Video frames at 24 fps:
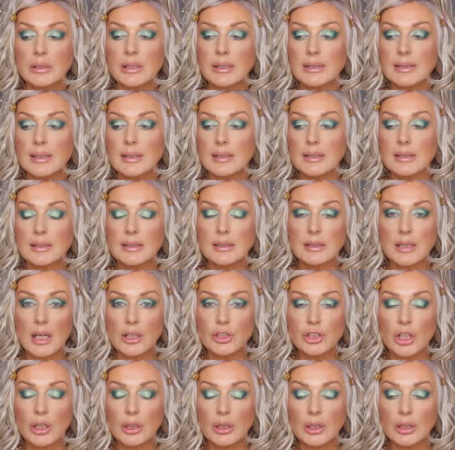This is
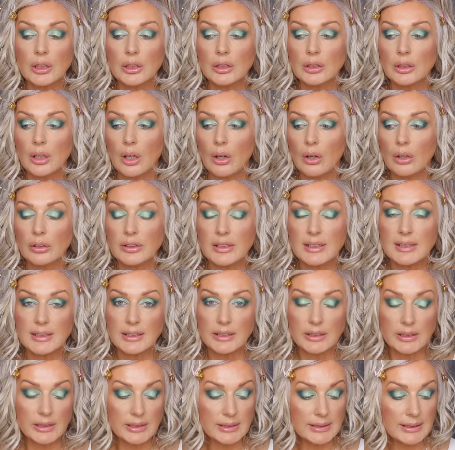such a,
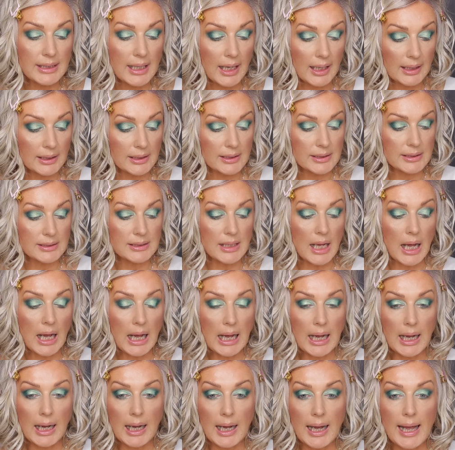honestly, these colors
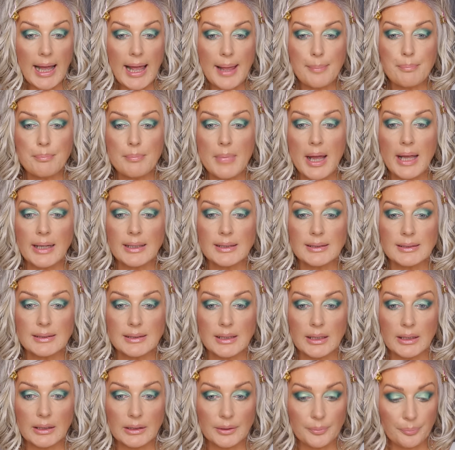are
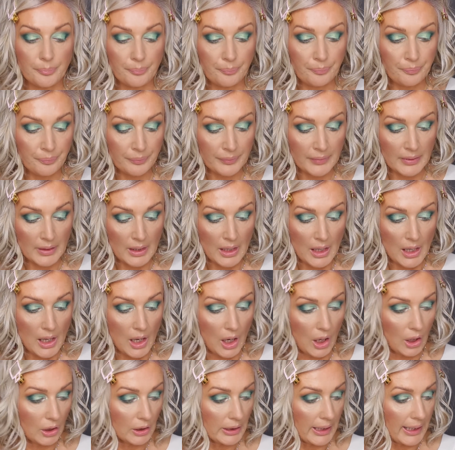amazing.
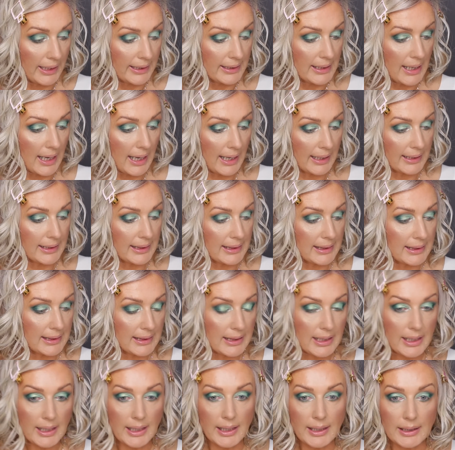Okay, I
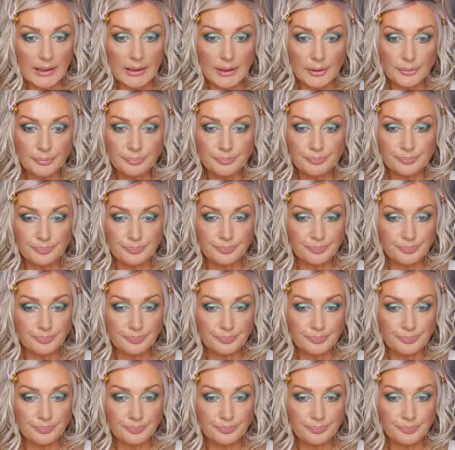think,